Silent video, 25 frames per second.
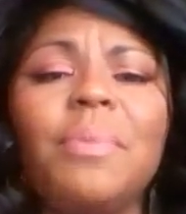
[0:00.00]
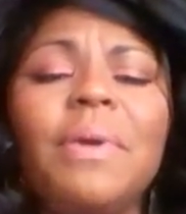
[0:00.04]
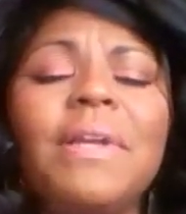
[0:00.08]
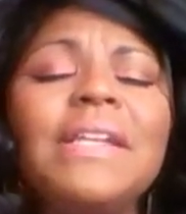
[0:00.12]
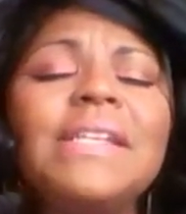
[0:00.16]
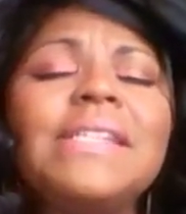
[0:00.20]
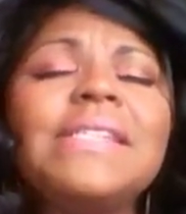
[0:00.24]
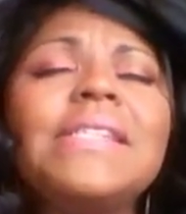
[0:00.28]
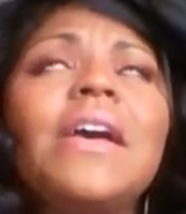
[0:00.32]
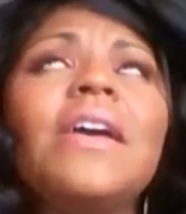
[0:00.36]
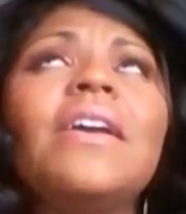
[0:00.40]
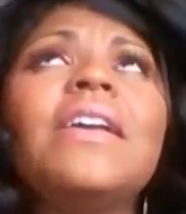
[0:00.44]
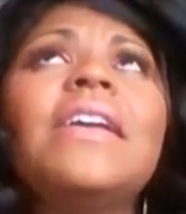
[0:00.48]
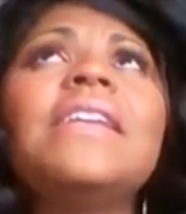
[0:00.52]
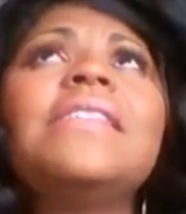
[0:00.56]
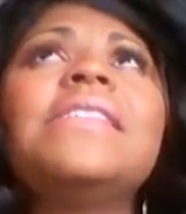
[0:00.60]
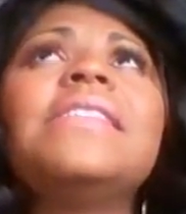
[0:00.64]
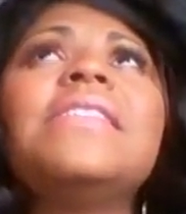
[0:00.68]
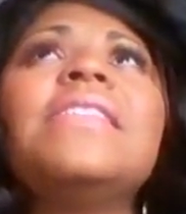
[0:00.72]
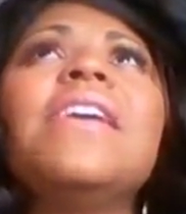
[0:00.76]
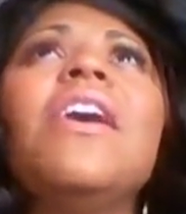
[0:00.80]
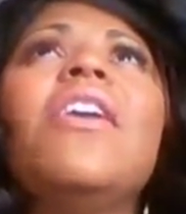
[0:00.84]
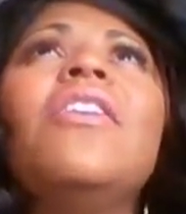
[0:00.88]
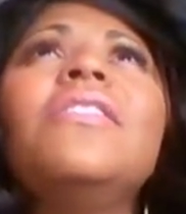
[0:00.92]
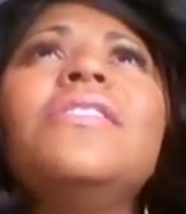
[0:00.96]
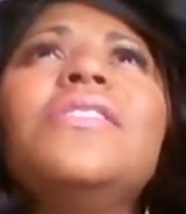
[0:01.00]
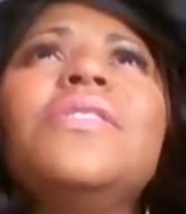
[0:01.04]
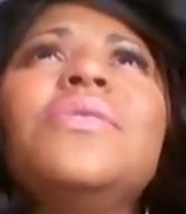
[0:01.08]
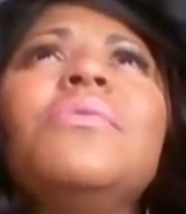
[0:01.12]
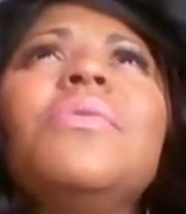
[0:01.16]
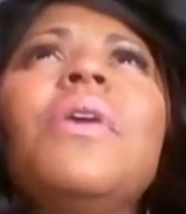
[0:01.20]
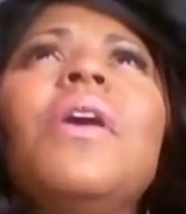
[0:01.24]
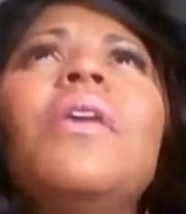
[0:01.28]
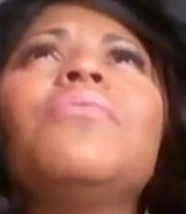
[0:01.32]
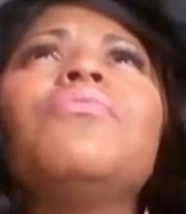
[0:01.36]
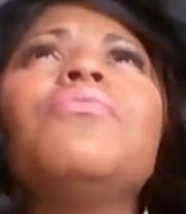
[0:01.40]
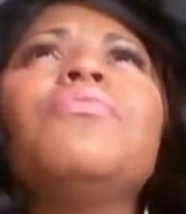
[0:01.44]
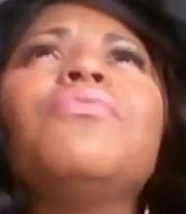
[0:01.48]
but it's
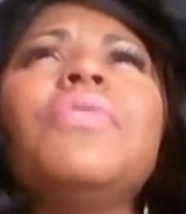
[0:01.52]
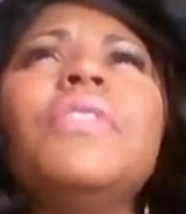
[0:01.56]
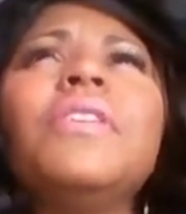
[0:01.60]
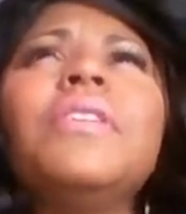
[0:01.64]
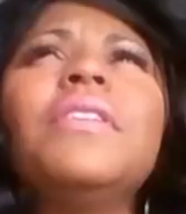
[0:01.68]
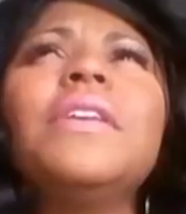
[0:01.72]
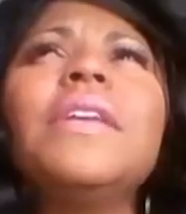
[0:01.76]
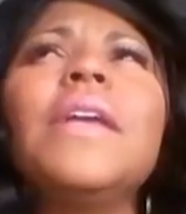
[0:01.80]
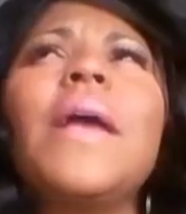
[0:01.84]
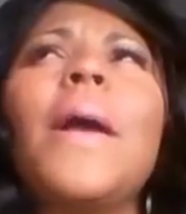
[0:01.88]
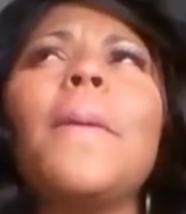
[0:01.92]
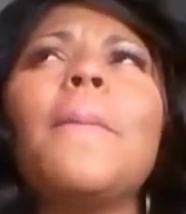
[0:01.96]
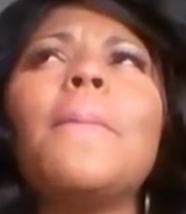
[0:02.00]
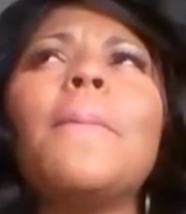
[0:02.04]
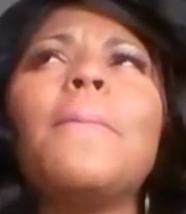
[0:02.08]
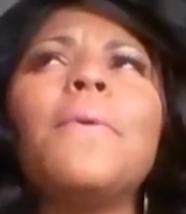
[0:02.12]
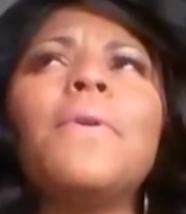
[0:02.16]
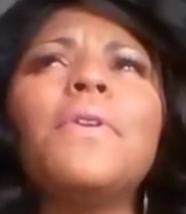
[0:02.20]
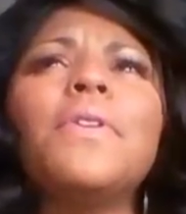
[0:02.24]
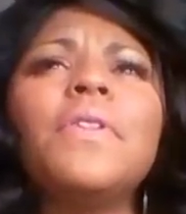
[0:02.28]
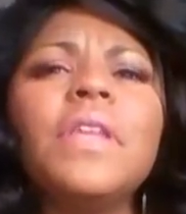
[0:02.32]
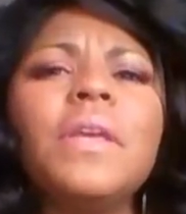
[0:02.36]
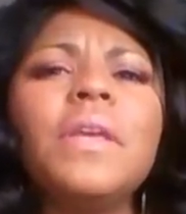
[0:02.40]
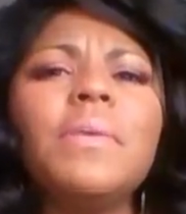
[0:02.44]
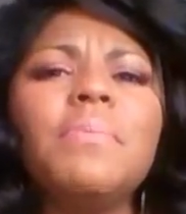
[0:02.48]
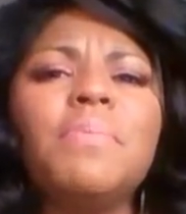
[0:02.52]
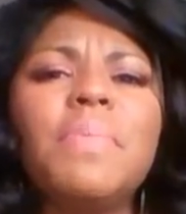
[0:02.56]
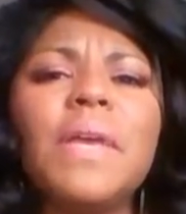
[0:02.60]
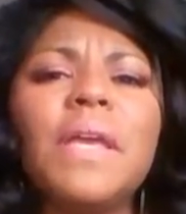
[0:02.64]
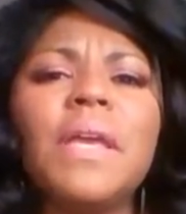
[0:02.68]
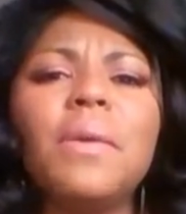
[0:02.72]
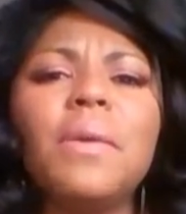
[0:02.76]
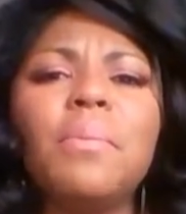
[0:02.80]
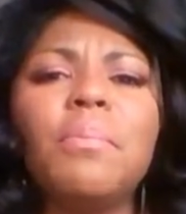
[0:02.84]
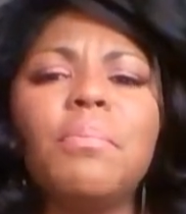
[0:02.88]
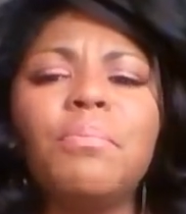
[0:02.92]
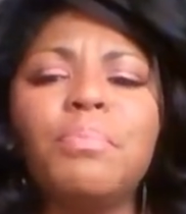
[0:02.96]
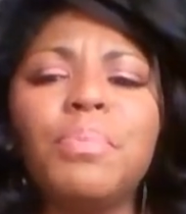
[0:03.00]
also a really
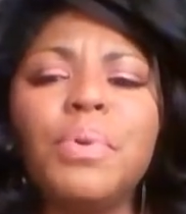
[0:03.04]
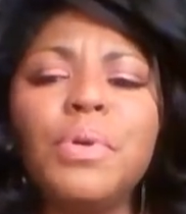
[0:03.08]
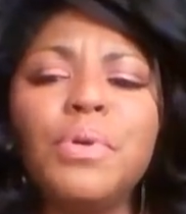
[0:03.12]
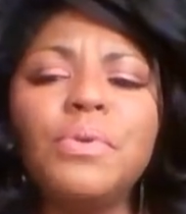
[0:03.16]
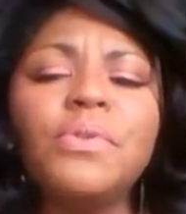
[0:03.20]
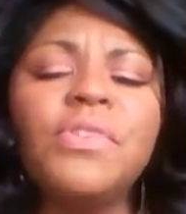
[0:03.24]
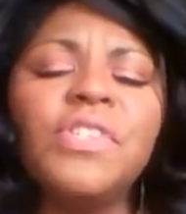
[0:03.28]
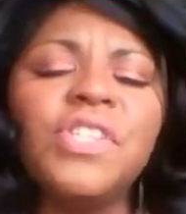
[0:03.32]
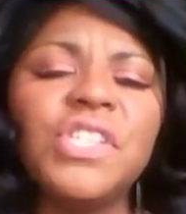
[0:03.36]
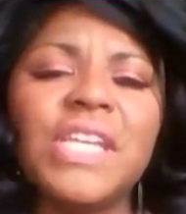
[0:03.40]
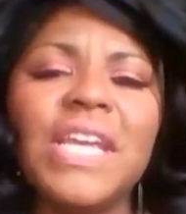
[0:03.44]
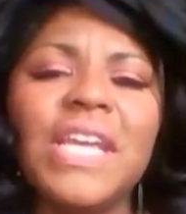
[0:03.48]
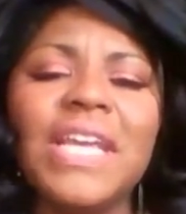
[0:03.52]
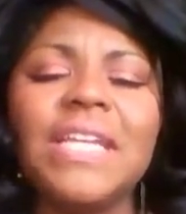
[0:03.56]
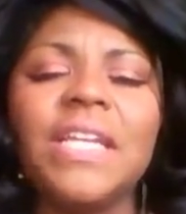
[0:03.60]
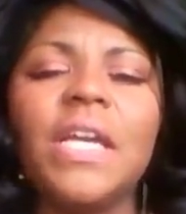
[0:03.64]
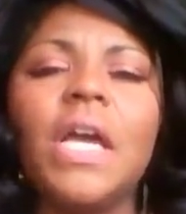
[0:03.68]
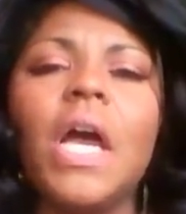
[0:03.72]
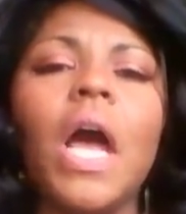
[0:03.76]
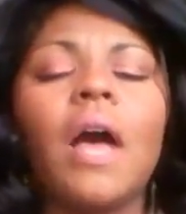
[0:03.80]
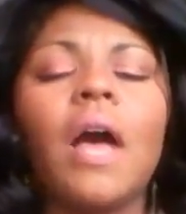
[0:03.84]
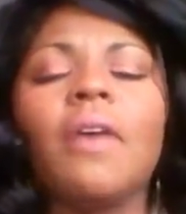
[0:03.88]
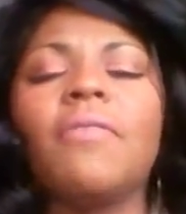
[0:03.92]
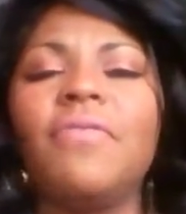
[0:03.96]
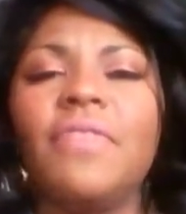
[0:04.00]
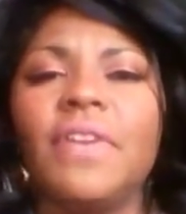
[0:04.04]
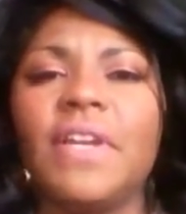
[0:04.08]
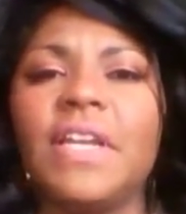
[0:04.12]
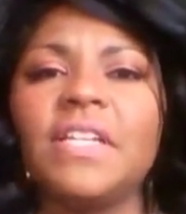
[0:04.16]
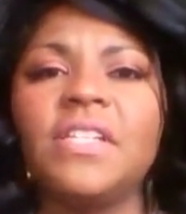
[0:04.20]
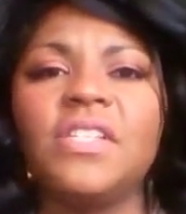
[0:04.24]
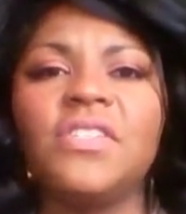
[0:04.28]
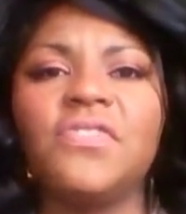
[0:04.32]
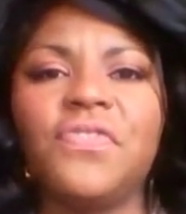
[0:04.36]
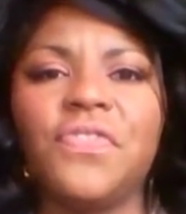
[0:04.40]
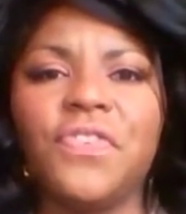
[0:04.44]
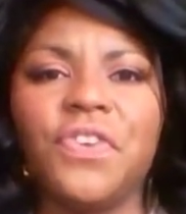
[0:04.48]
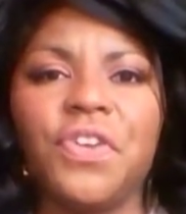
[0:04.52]
big boost in
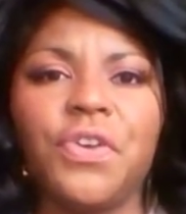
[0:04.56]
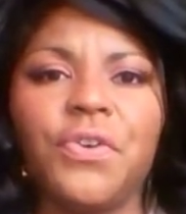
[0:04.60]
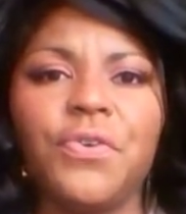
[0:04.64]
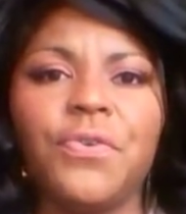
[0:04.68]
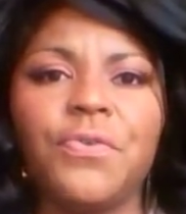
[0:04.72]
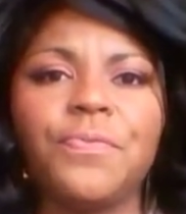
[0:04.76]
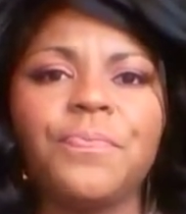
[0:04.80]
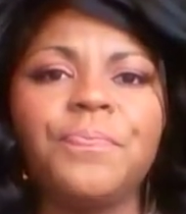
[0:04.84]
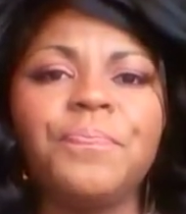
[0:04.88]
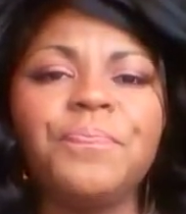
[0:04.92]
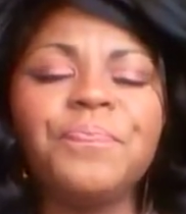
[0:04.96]
confidence for you.